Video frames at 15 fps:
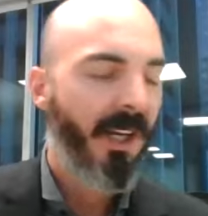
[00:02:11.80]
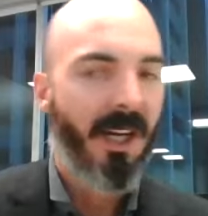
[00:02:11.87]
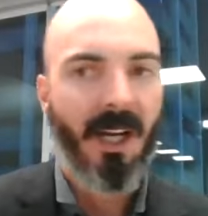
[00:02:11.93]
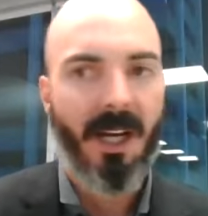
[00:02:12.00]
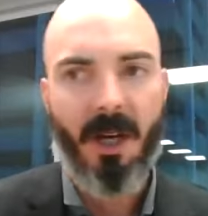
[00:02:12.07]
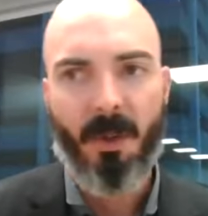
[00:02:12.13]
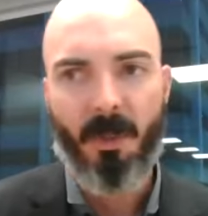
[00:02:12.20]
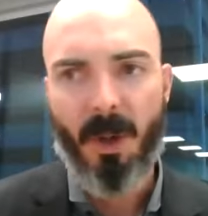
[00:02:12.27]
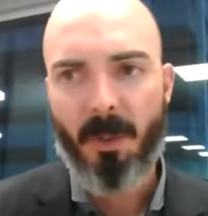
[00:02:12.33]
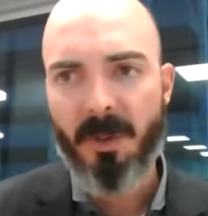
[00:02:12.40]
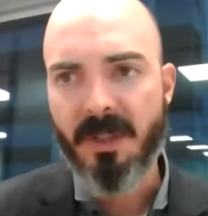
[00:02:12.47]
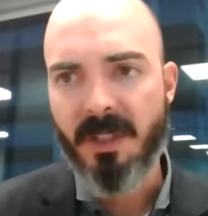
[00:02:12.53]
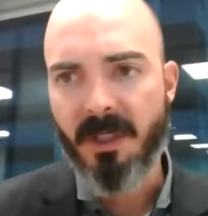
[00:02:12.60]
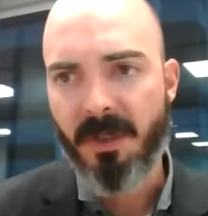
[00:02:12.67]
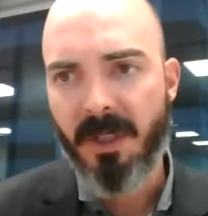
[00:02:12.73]
What we're
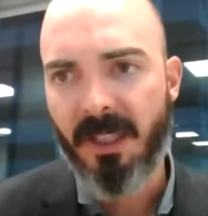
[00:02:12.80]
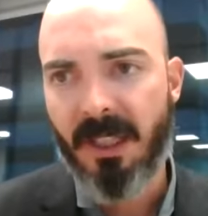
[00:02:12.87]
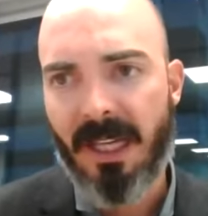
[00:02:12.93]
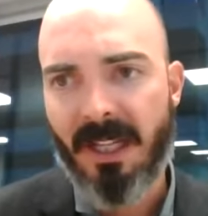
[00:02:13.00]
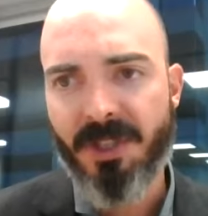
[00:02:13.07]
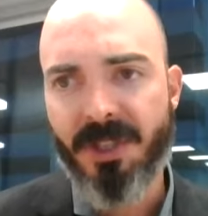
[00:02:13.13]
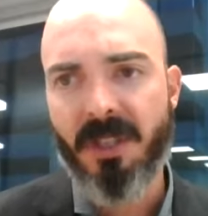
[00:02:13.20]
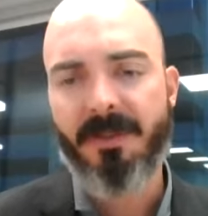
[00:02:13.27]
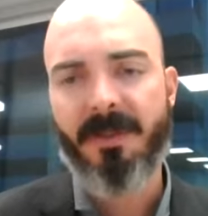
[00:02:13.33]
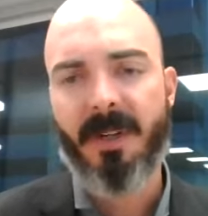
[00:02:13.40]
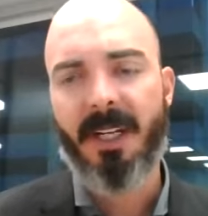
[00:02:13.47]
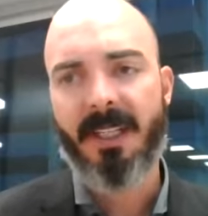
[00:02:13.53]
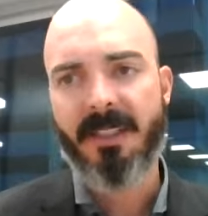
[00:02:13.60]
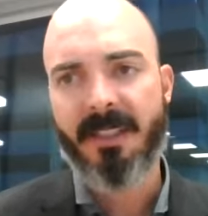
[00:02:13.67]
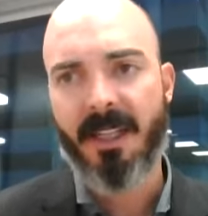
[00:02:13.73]
doing at
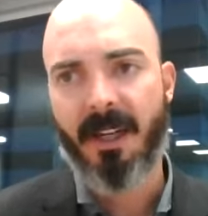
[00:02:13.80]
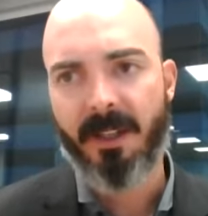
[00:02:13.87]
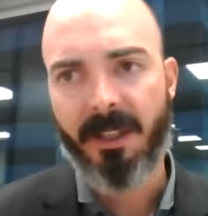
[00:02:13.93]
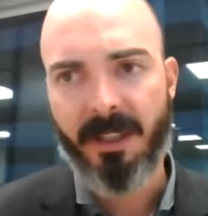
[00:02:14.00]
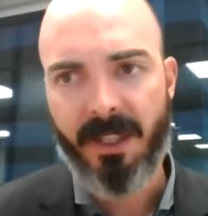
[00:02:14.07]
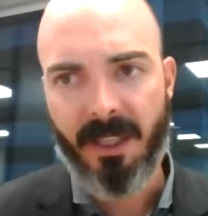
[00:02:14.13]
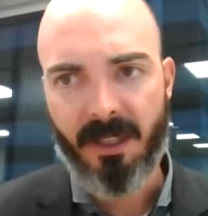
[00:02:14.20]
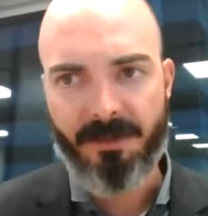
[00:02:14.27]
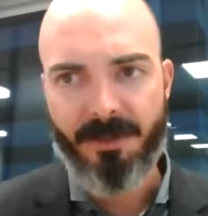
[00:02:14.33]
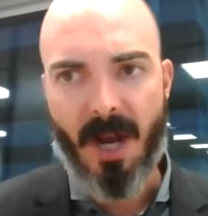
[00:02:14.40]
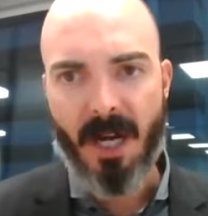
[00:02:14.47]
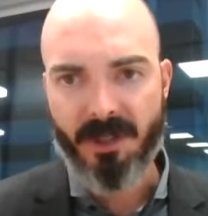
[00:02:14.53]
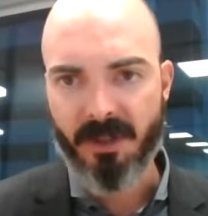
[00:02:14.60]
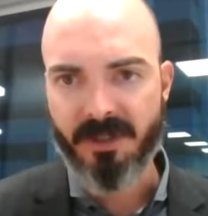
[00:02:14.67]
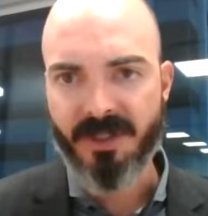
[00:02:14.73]
ShearFrac is calculating a
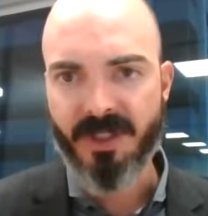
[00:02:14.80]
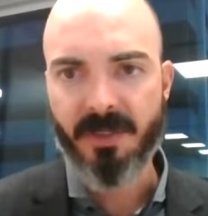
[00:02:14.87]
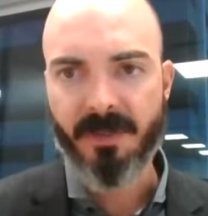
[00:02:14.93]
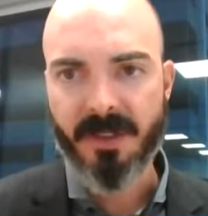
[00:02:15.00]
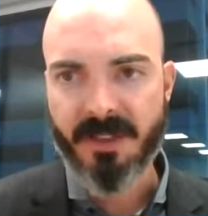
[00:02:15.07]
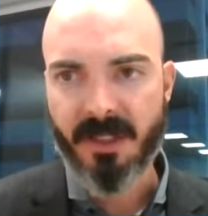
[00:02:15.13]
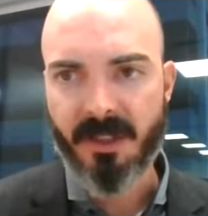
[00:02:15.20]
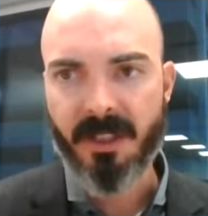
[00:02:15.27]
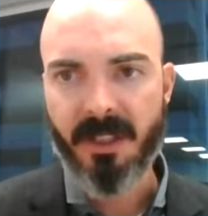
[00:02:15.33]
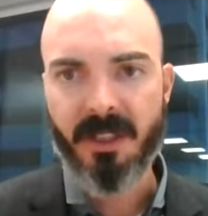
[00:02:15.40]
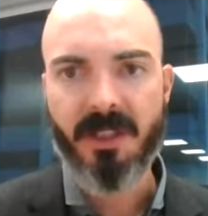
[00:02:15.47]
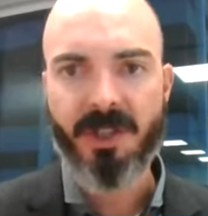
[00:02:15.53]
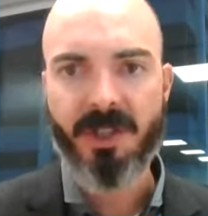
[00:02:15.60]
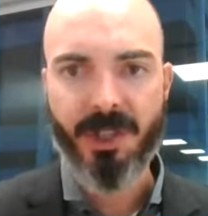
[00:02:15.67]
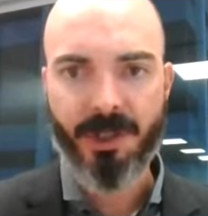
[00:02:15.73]
fractured surface area
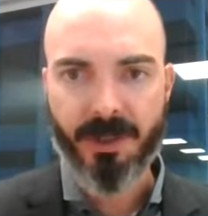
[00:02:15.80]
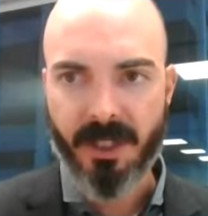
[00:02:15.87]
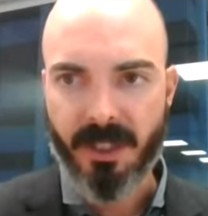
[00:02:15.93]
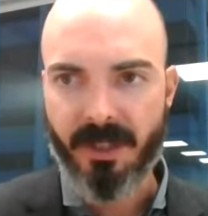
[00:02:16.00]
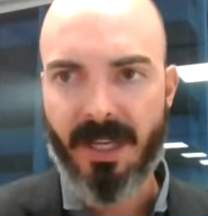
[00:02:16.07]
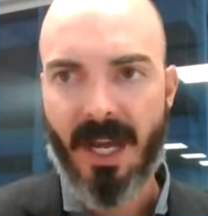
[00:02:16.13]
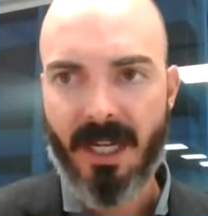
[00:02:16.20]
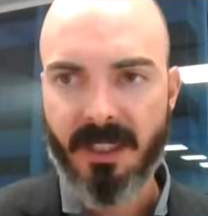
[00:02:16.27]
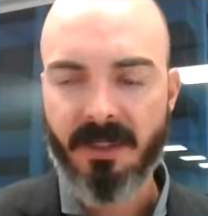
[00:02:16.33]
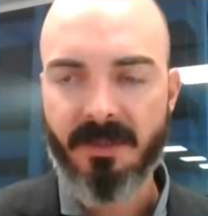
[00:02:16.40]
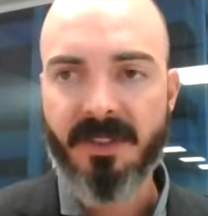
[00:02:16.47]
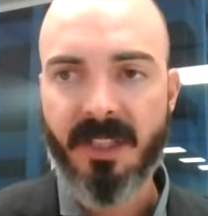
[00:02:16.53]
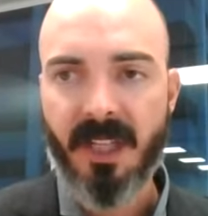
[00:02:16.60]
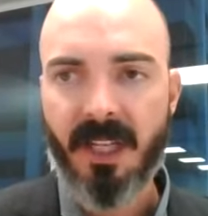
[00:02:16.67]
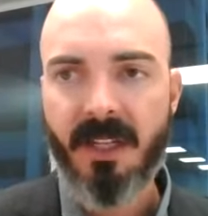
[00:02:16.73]
during the active
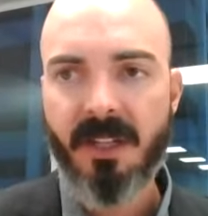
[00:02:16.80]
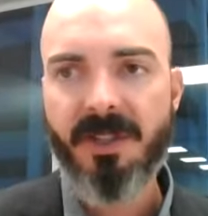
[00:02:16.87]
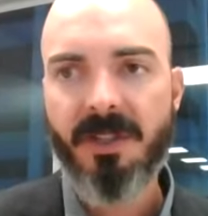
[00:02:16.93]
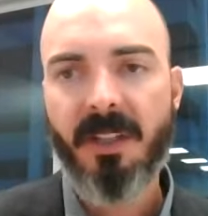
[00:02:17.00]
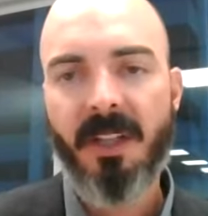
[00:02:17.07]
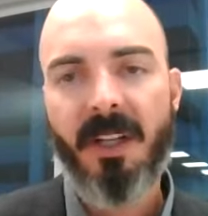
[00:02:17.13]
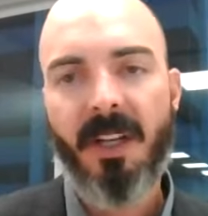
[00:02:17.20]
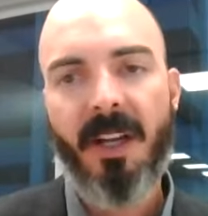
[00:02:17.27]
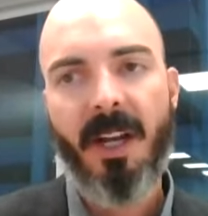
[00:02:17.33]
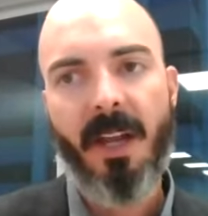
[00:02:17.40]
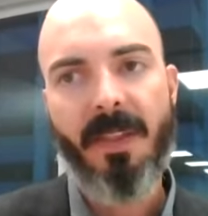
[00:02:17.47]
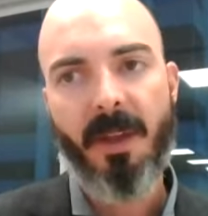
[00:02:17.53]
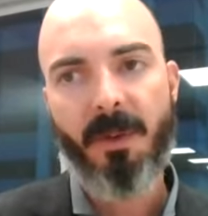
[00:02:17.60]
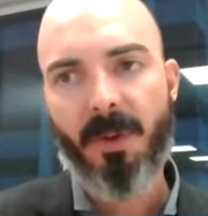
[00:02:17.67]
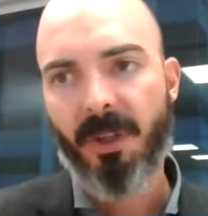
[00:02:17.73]
stage,
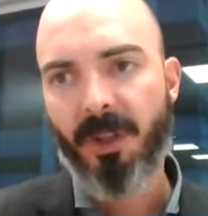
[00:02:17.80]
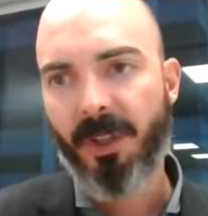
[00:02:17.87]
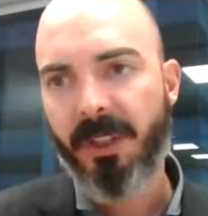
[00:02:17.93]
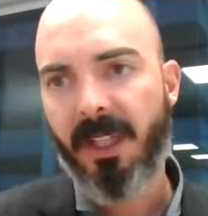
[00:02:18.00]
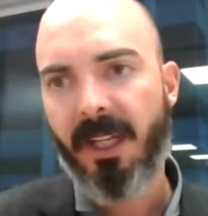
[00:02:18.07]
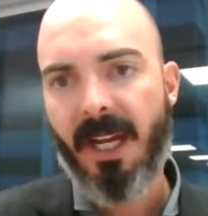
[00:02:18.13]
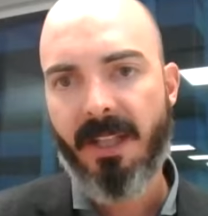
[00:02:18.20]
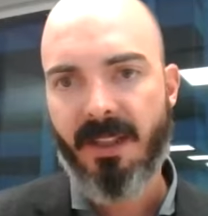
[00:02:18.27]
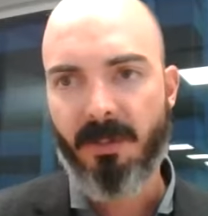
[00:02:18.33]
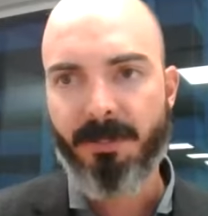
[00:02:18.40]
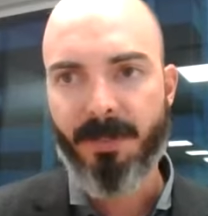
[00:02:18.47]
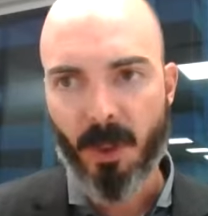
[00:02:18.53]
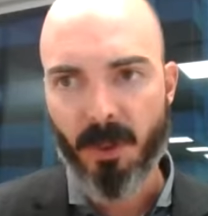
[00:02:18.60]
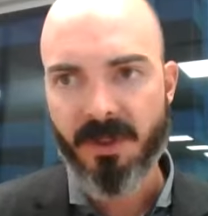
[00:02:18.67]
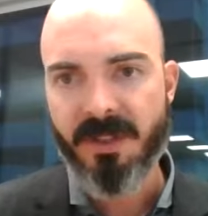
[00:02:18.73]
and then we're looking at the
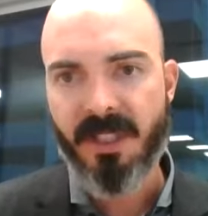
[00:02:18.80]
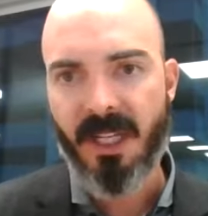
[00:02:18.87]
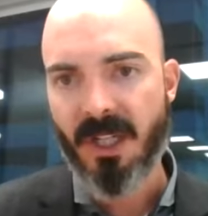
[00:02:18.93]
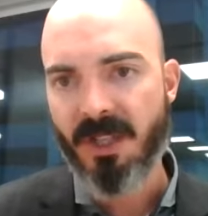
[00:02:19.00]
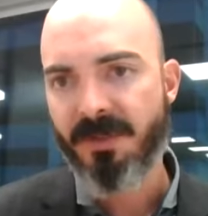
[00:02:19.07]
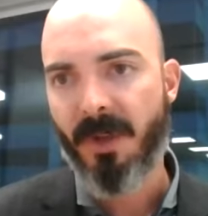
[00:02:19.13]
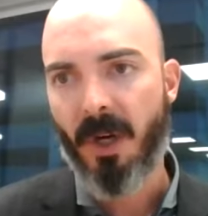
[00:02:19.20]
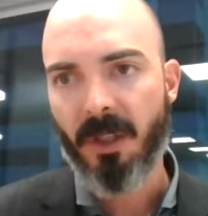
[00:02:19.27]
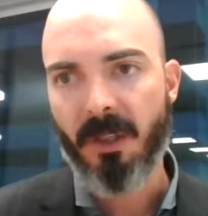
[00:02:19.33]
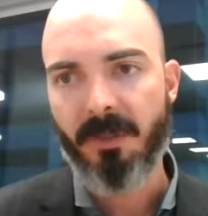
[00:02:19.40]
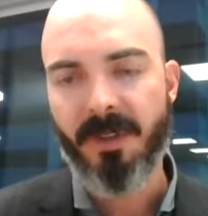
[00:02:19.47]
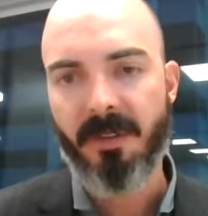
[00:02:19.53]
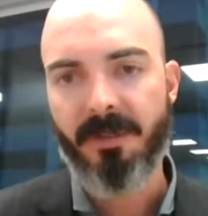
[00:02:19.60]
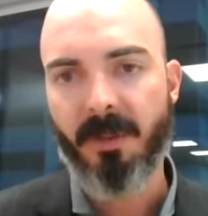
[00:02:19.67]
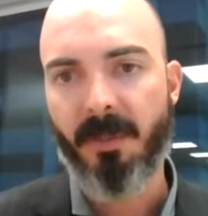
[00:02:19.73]
post-stage fall-off
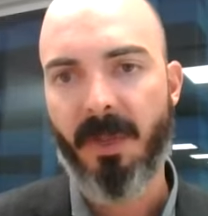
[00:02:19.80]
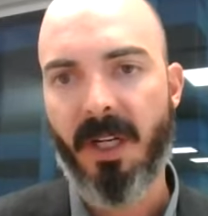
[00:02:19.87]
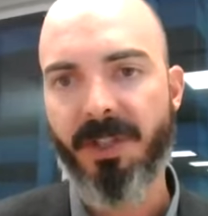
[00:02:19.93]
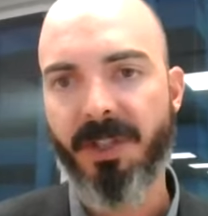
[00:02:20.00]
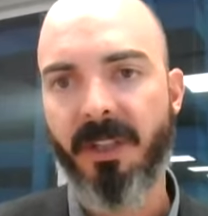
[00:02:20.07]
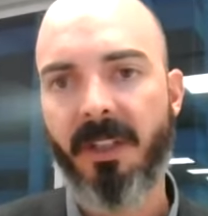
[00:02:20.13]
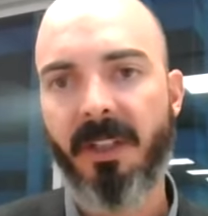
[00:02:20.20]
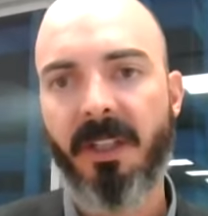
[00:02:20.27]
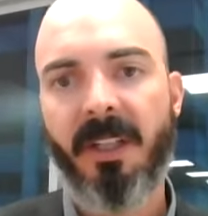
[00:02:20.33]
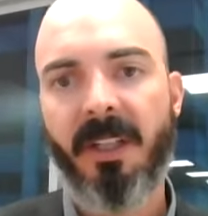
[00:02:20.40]
information.